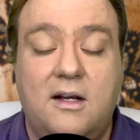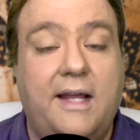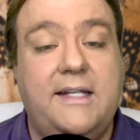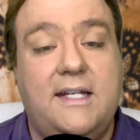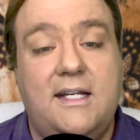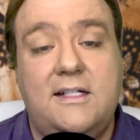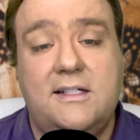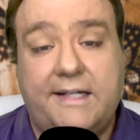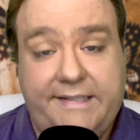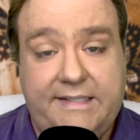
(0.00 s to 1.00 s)

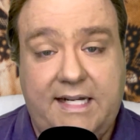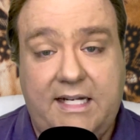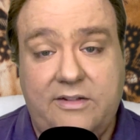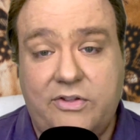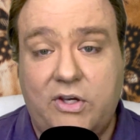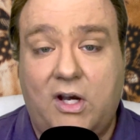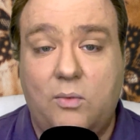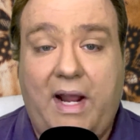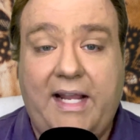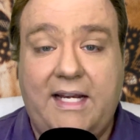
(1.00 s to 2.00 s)
1919 saw
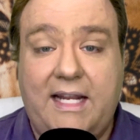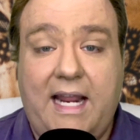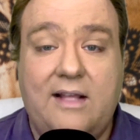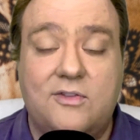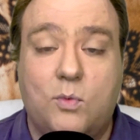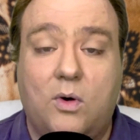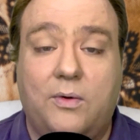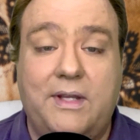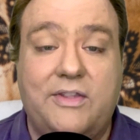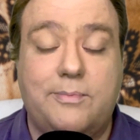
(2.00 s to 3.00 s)
Raggedy Ann's
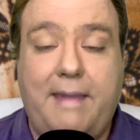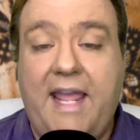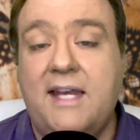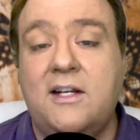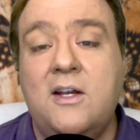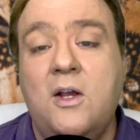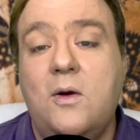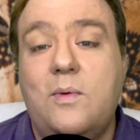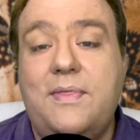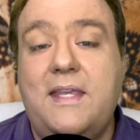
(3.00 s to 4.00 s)
world expand
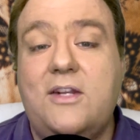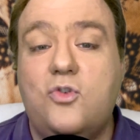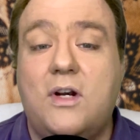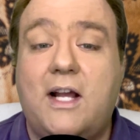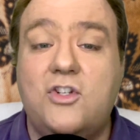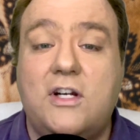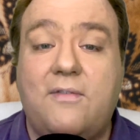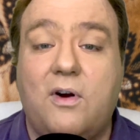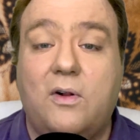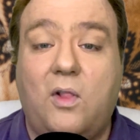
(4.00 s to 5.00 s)
with the introduction
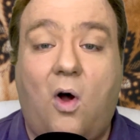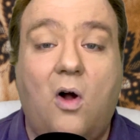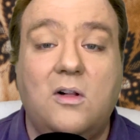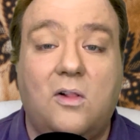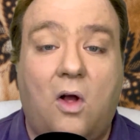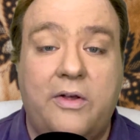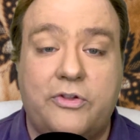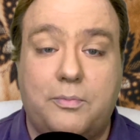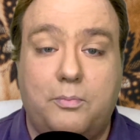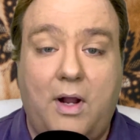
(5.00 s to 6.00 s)
of her long
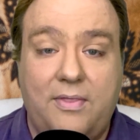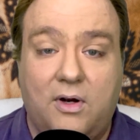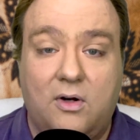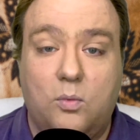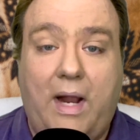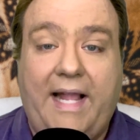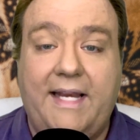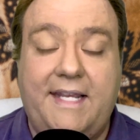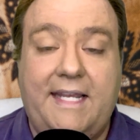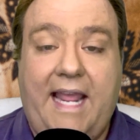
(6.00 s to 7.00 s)
lost brother,
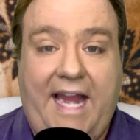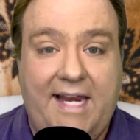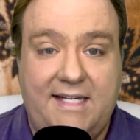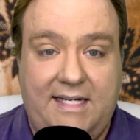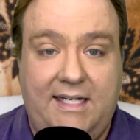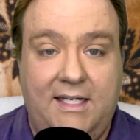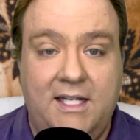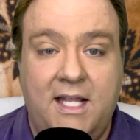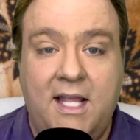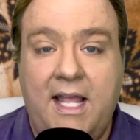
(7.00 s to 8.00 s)
Raggedy Andy.
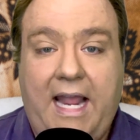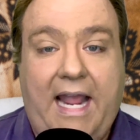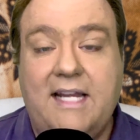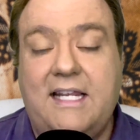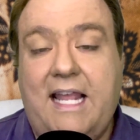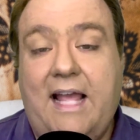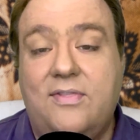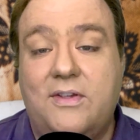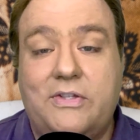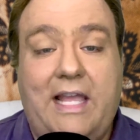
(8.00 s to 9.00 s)
Andy had
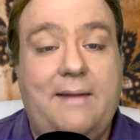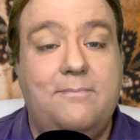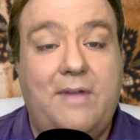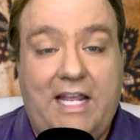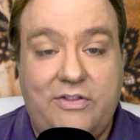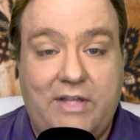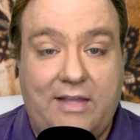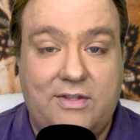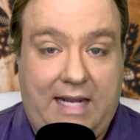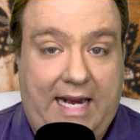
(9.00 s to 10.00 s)
the same face
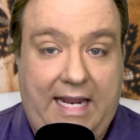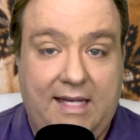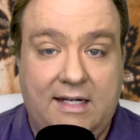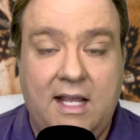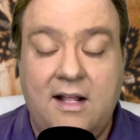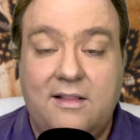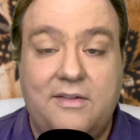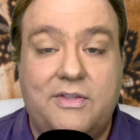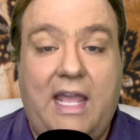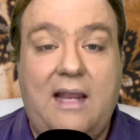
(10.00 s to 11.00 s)
as Ann, the
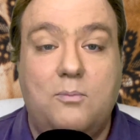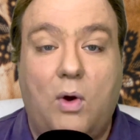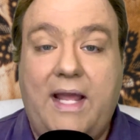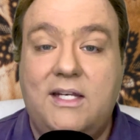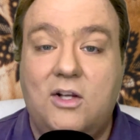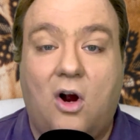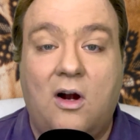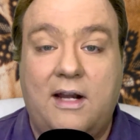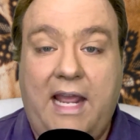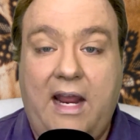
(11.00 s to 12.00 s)
same red
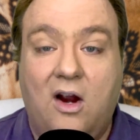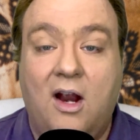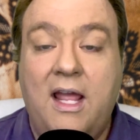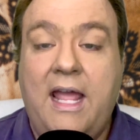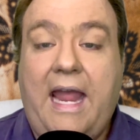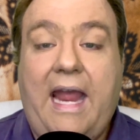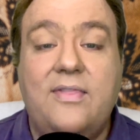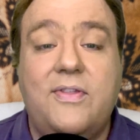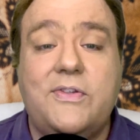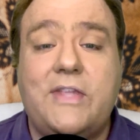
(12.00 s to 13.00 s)
yarn hair,
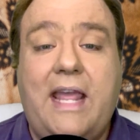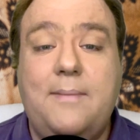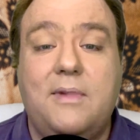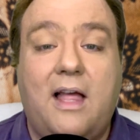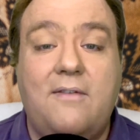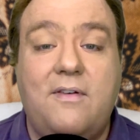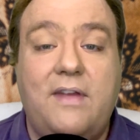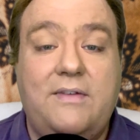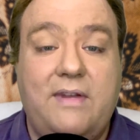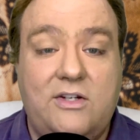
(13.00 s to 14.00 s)
and the same love of
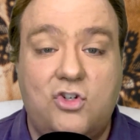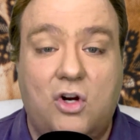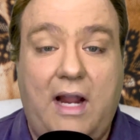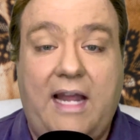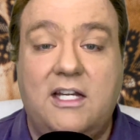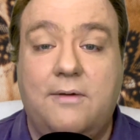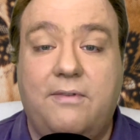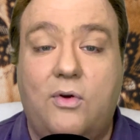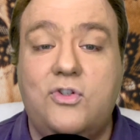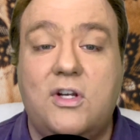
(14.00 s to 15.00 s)
adventure and
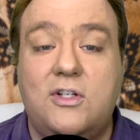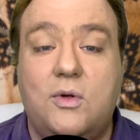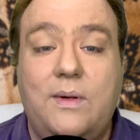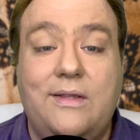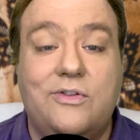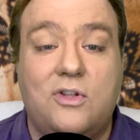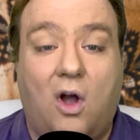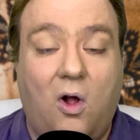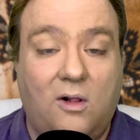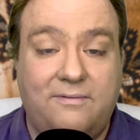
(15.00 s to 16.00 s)
devotion to his
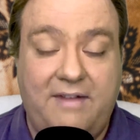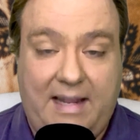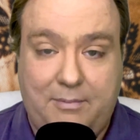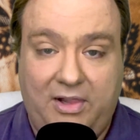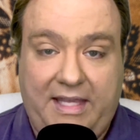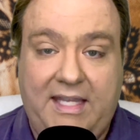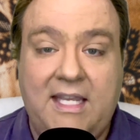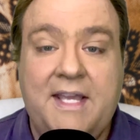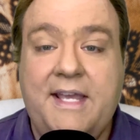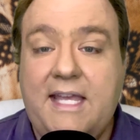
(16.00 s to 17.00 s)
doll family,
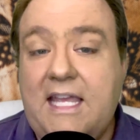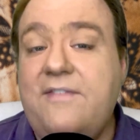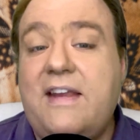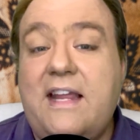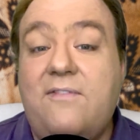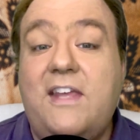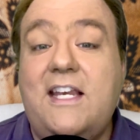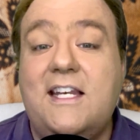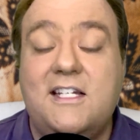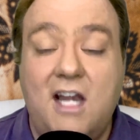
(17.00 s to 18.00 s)
even if he
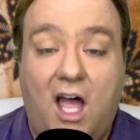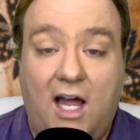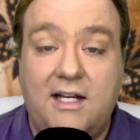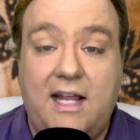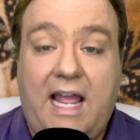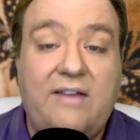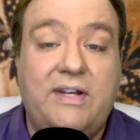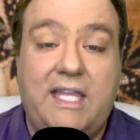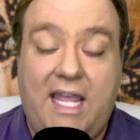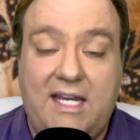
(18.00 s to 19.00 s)
did not have a
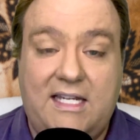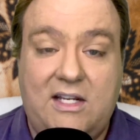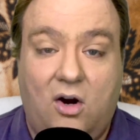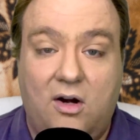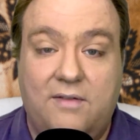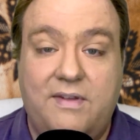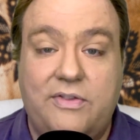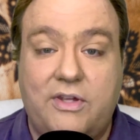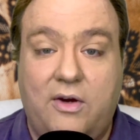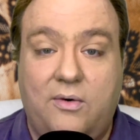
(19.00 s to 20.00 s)
candy heart of
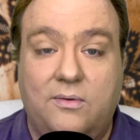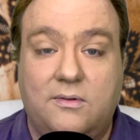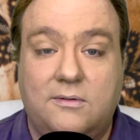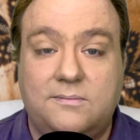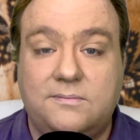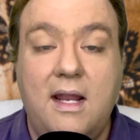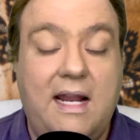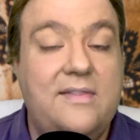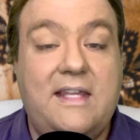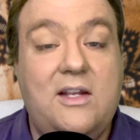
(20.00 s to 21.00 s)
his own.
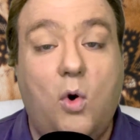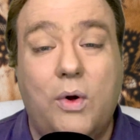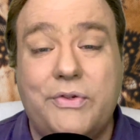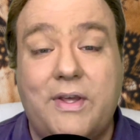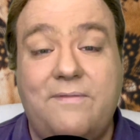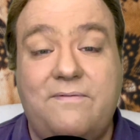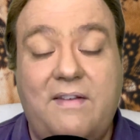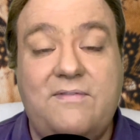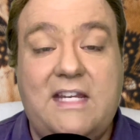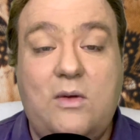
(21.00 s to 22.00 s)
In the course of
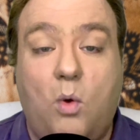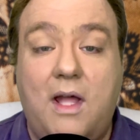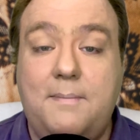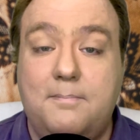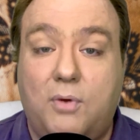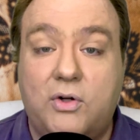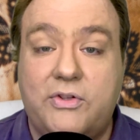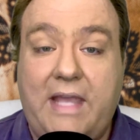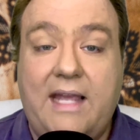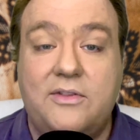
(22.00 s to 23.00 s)
51
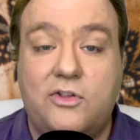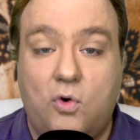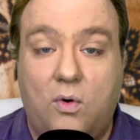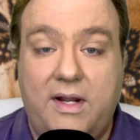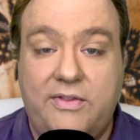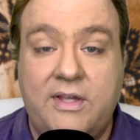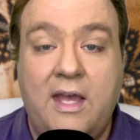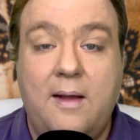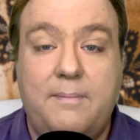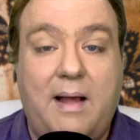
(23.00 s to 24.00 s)
books and stories,
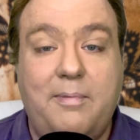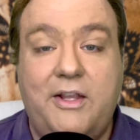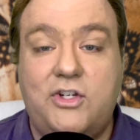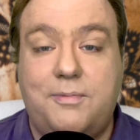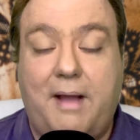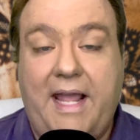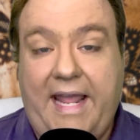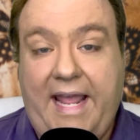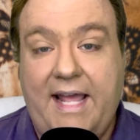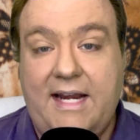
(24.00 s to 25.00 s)
Published by
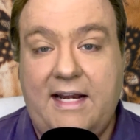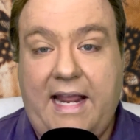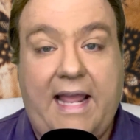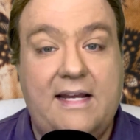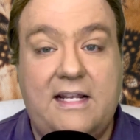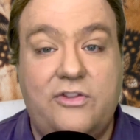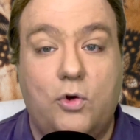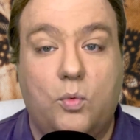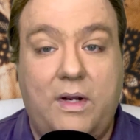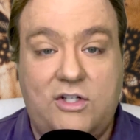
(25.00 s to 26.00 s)
Ann and Andy's
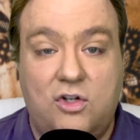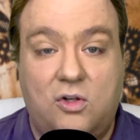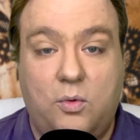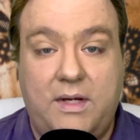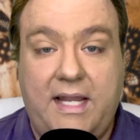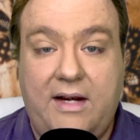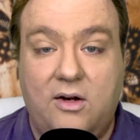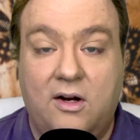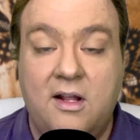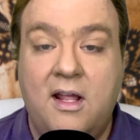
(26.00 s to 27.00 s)
original creator,